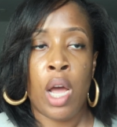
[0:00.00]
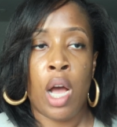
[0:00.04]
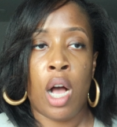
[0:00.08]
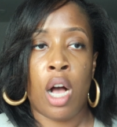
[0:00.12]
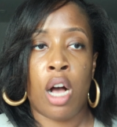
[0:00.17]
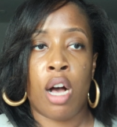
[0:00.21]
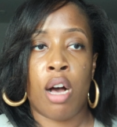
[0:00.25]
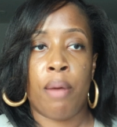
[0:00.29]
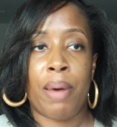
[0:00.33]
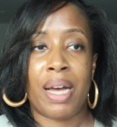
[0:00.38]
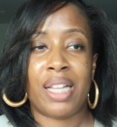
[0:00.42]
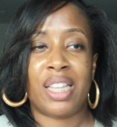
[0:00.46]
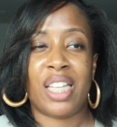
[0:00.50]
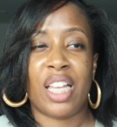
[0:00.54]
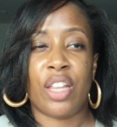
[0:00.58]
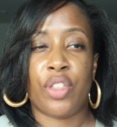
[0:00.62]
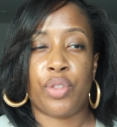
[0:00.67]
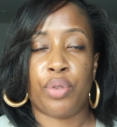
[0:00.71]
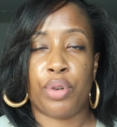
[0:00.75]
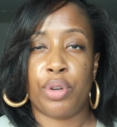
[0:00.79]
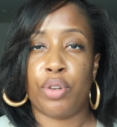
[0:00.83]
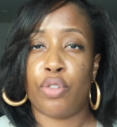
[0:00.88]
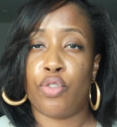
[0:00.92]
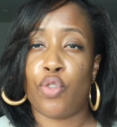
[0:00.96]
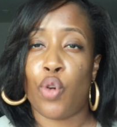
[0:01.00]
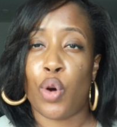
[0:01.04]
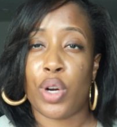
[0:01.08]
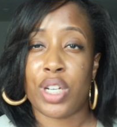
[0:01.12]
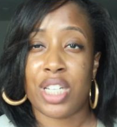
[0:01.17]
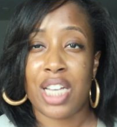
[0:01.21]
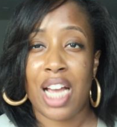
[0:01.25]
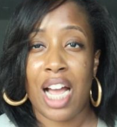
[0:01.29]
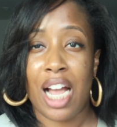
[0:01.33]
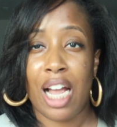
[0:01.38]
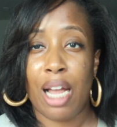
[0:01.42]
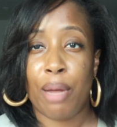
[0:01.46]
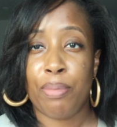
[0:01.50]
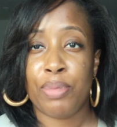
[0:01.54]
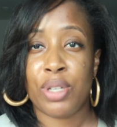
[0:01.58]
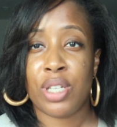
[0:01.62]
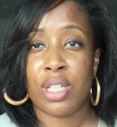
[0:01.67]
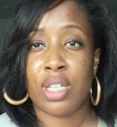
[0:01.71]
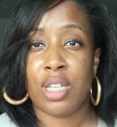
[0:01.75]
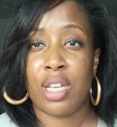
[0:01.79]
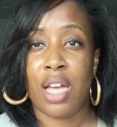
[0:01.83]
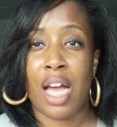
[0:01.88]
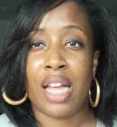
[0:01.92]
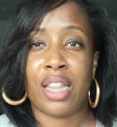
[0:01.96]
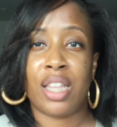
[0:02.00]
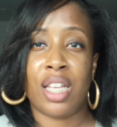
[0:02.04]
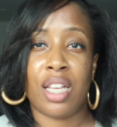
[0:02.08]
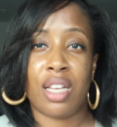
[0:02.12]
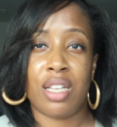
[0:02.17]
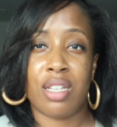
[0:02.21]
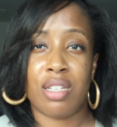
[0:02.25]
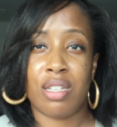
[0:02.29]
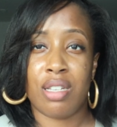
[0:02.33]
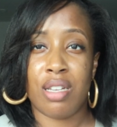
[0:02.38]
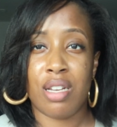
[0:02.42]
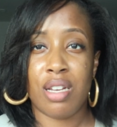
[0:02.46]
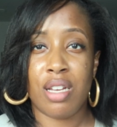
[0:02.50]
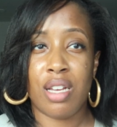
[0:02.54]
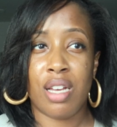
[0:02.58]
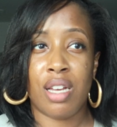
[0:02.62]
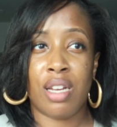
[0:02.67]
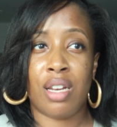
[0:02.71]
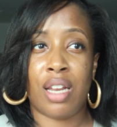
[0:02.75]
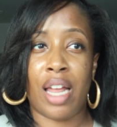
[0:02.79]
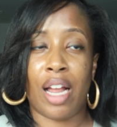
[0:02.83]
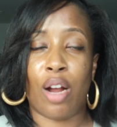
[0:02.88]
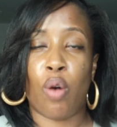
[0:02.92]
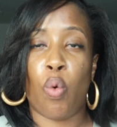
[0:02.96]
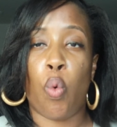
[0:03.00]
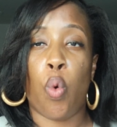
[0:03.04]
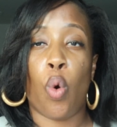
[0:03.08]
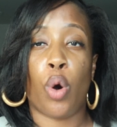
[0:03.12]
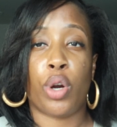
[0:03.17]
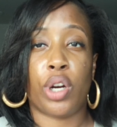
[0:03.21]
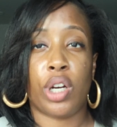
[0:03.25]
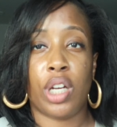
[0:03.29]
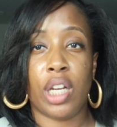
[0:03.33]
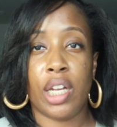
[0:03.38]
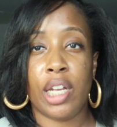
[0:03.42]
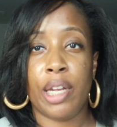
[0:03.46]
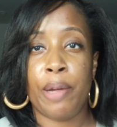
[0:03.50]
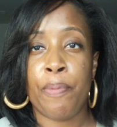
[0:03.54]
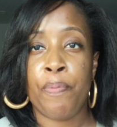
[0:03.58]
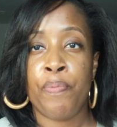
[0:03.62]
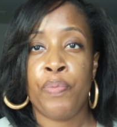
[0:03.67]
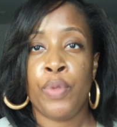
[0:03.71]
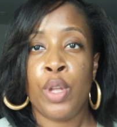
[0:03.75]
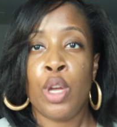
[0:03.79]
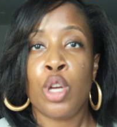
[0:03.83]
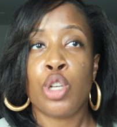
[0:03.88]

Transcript: I think 3 to 4 times I think is good, like quarterly.